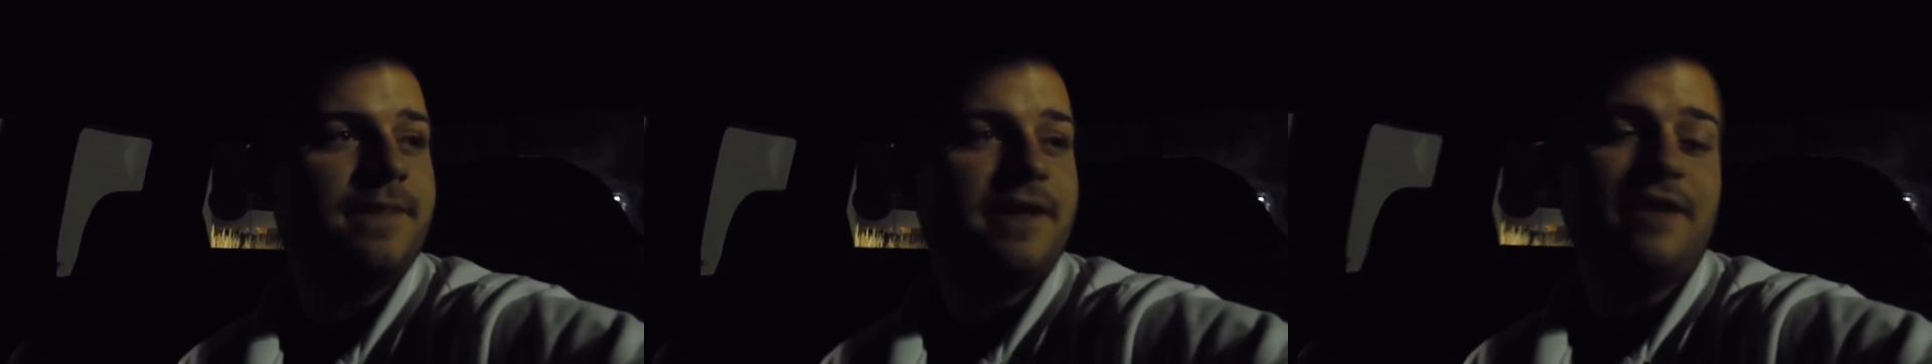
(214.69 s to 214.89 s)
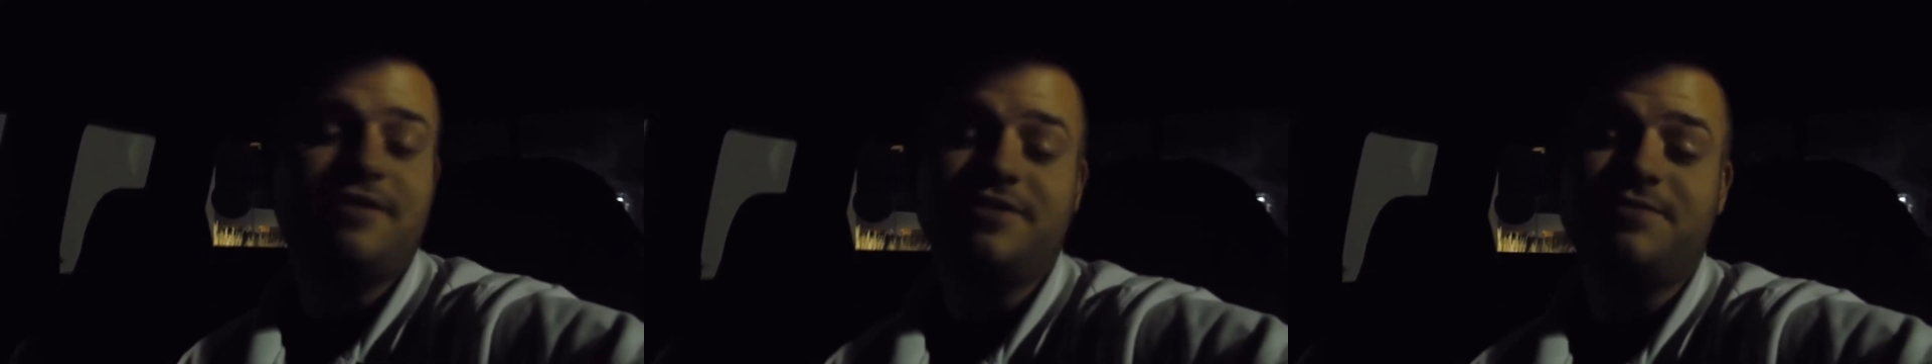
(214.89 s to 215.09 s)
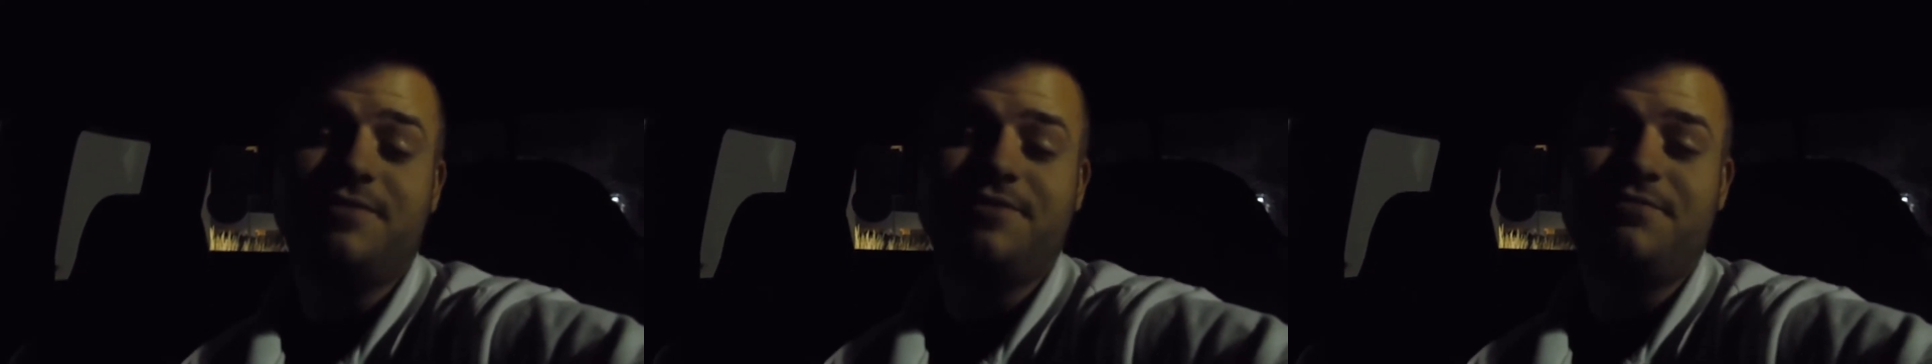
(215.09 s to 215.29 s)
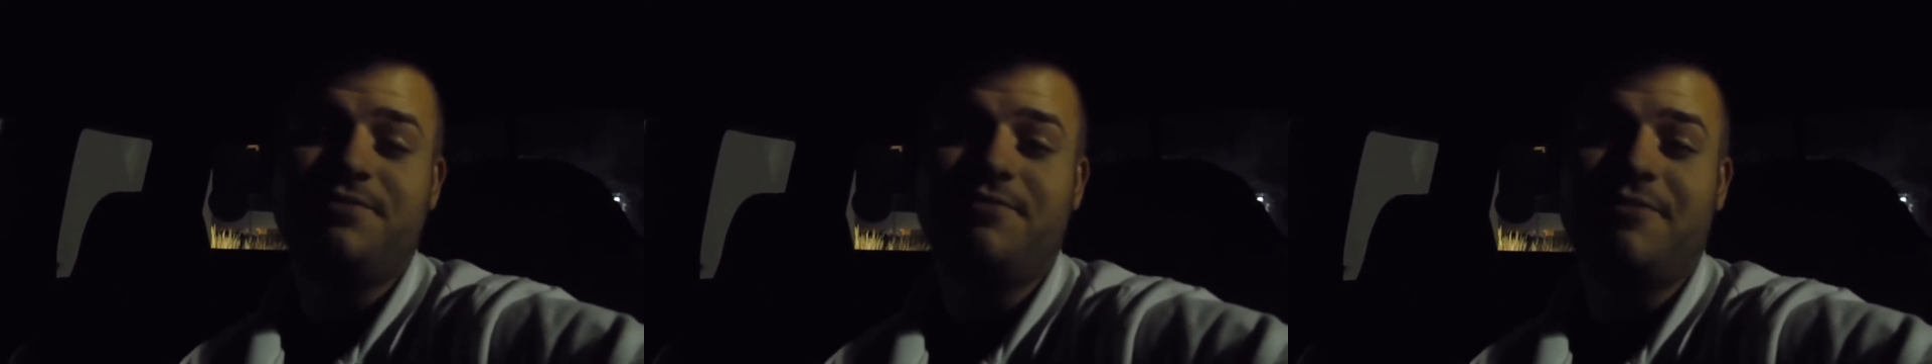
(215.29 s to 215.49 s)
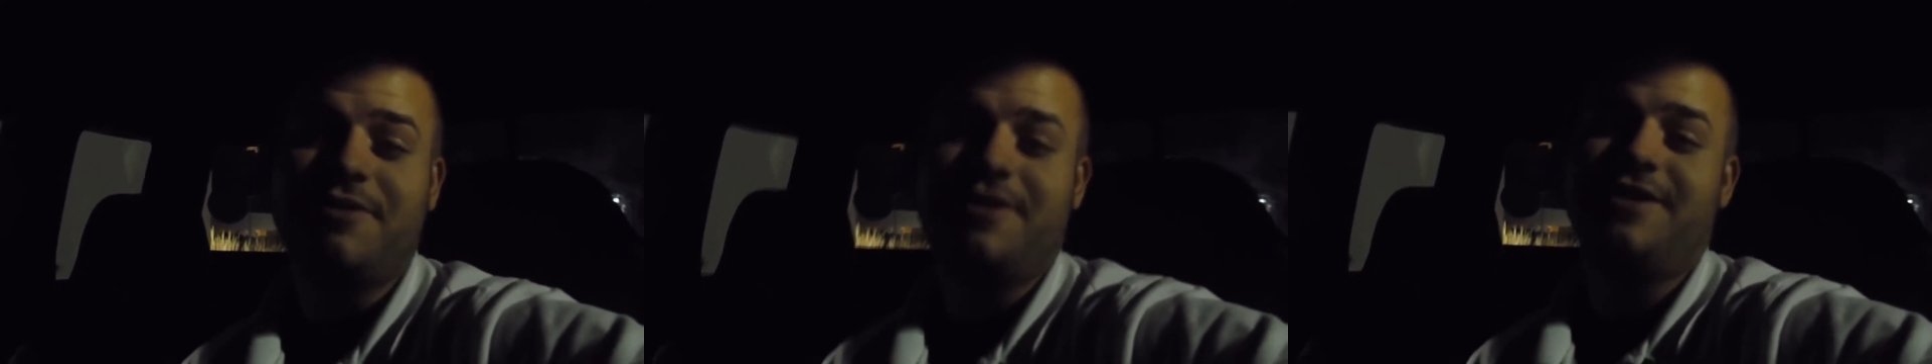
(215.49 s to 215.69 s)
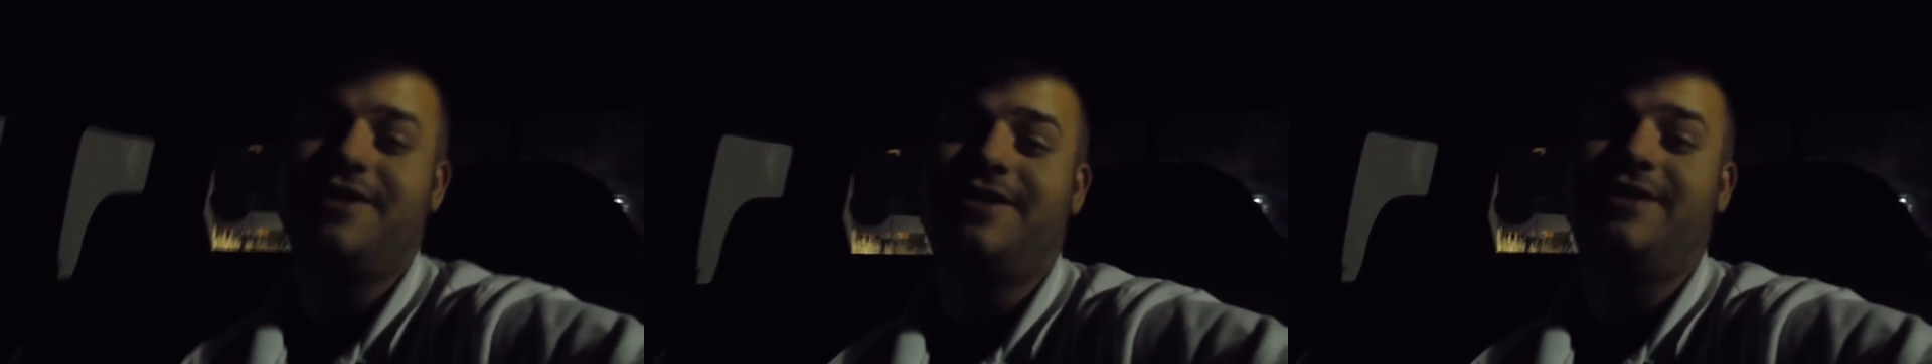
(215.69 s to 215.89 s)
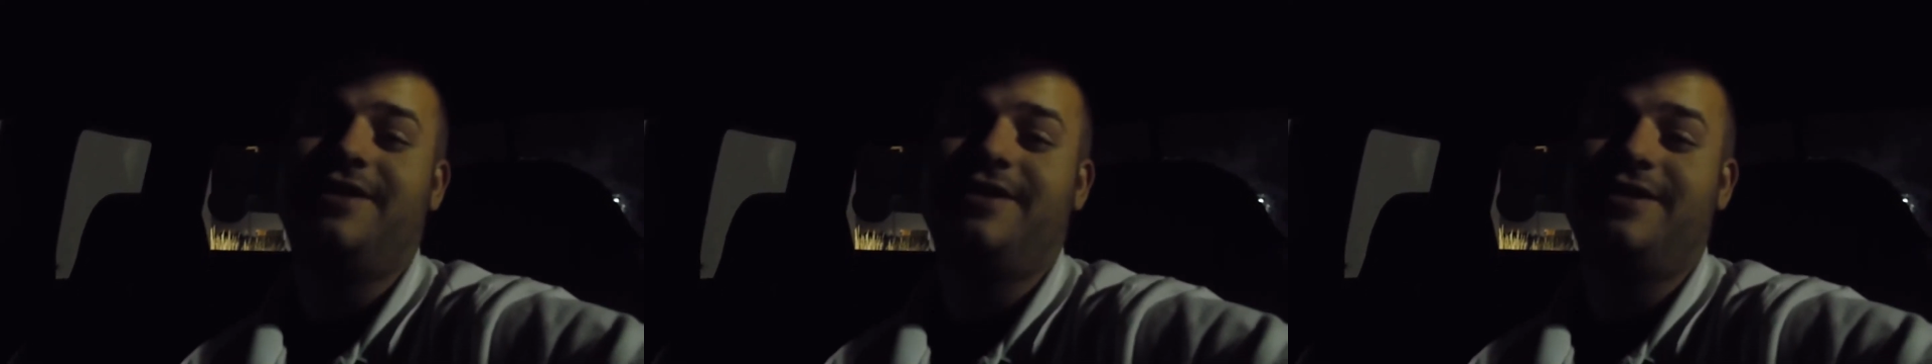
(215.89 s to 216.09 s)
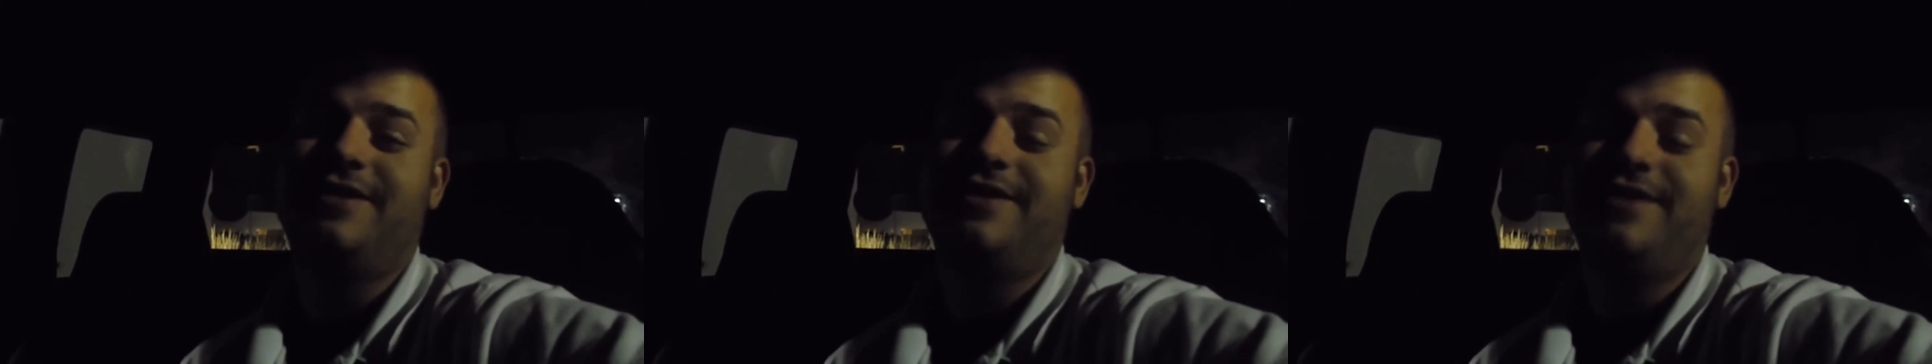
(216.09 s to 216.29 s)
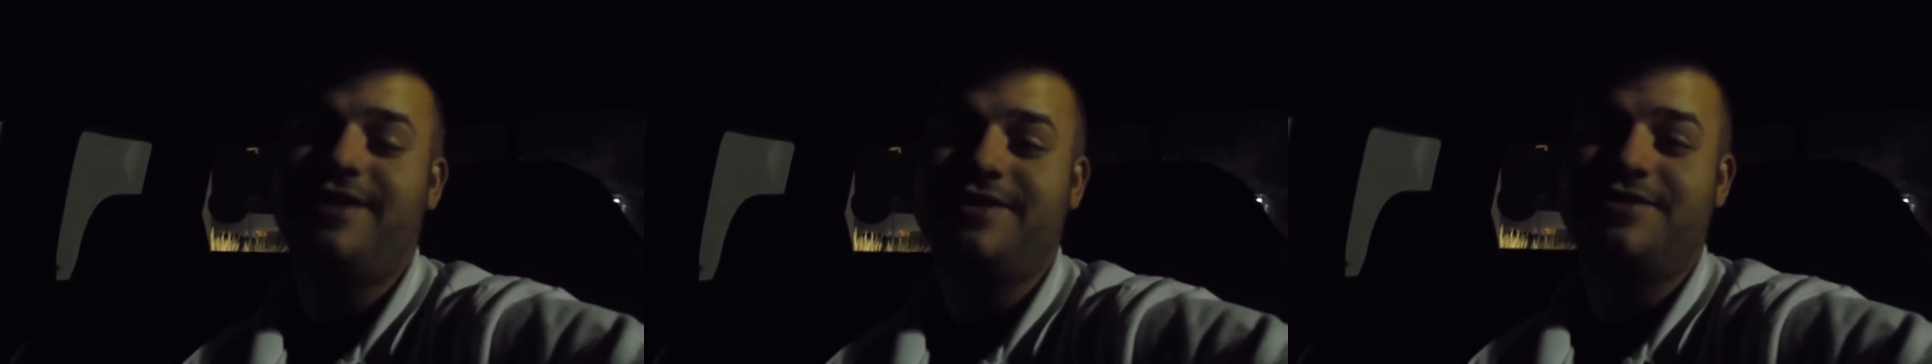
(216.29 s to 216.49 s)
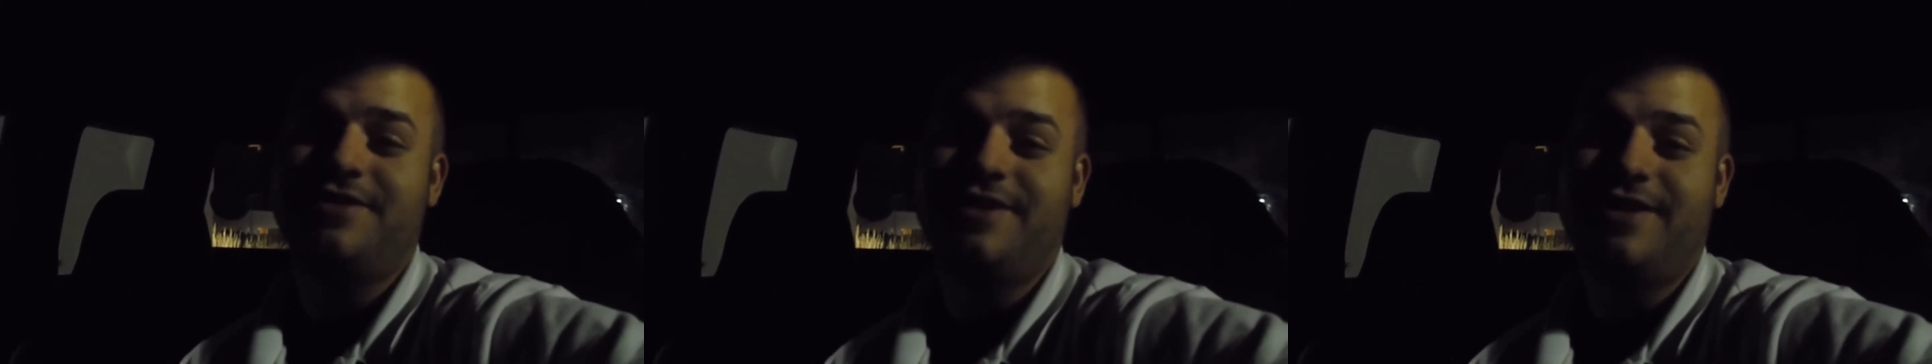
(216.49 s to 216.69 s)
i was supposed to be working
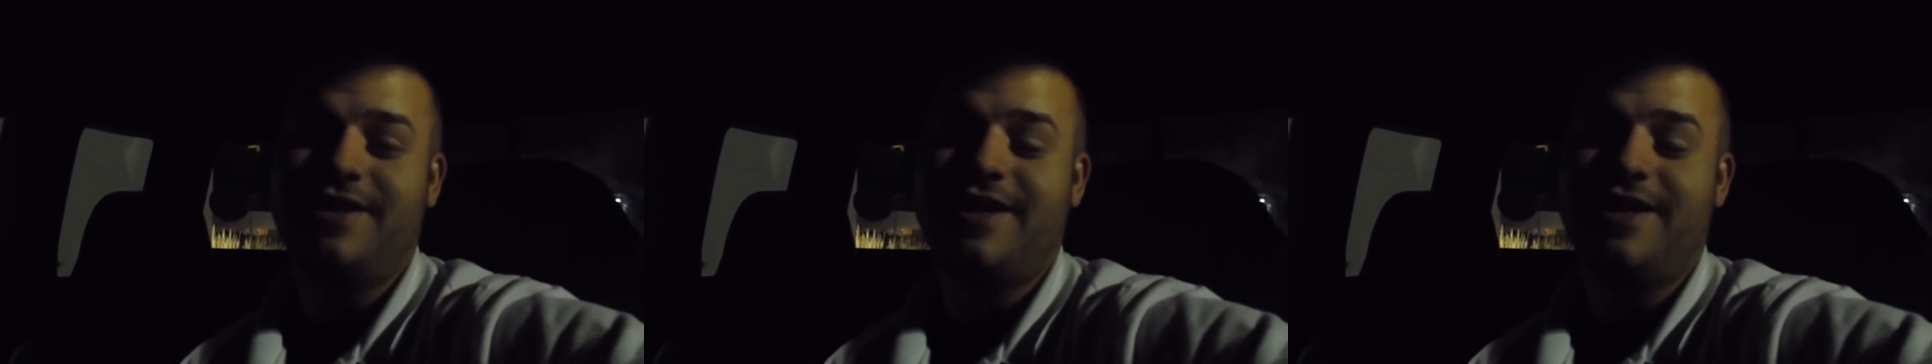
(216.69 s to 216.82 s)
yesterday